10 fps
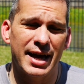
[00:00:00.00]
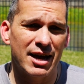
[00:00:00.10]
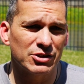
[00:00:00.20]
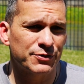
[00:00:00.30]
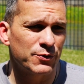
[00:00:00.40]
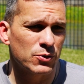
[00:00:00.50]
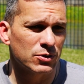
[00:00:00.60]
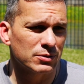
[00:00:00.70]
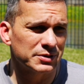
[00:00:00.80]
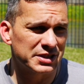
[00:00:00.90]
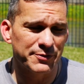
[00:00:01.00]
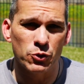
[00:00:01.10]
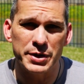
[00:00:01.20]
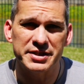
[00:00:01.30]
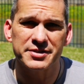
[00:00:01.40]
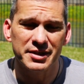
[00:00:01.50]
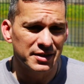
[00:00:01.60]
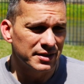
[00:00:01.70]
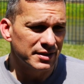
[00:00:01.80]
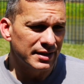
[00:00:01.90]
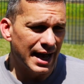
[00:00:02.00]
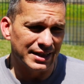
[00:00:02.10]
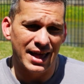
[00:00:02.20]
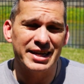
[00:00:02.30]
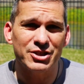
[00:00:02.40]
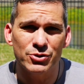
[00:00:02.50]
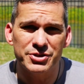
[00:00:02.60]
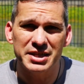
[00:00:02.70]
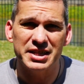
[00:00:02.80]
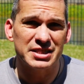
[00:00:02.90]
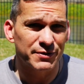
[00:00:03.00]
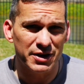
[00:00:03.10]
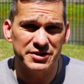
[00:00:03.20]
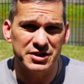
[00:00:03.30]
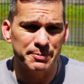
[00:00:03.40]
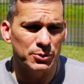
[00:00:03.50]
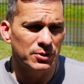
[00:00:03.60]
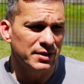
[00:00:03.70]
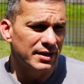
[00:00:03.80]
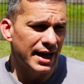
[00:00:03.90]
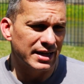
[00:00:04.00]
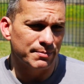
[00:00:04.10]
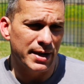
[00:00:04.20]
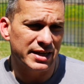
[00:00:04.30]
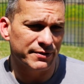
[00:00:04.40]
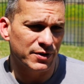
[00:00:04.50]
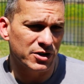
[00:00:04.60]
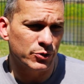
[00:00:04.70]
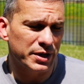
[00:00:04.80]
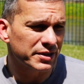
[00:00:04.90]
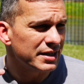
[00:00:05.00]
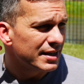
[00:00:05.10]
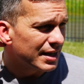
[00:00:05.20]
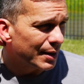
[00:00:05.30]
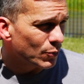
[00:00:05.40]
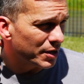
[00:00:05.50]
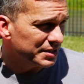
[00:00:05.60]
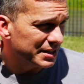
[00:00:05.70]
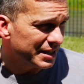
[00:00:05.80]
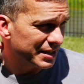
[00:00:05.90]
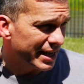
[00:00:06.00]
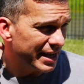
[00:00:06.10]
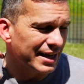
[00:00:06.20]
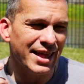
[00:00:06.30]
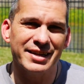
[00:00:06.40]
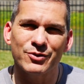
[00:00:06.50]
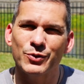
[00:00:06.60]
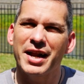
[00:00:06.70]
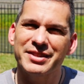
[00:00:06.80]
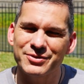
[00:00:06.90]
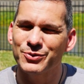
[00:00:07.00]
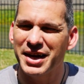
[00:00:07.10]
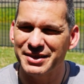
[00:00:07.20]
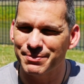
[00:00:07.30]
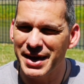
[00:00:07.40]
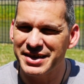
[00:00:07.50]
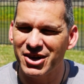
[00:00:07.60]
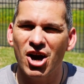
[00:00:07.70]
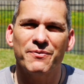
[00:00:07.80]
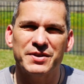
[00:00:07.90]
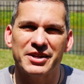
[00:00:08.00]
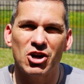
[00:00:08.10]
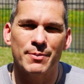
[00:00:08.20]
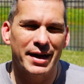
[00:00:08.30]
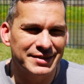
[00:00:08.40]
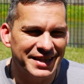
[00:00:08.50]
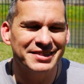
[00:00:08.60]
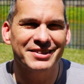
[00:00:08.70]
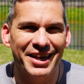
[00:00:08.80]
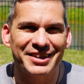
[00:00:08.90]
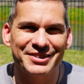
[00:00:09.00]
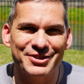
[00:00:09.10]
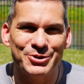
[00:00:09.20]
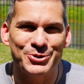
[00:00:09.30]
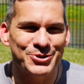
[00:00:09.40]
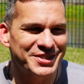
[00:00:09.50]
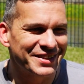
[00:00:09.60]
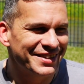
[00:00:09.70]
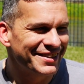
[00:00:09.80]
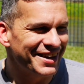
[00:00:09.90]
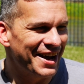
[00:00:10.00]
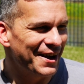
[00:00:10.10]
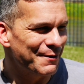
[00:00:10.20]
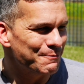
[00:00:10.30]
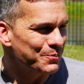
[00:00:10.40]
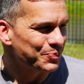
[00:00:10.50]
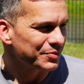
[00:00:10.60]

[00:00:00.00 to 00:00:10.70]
house for several weeks. I like using it. It's very simple. I can make it very quickly. I'm wanting to get a, I like, when I when I make coffee at home, I tend to like to use um,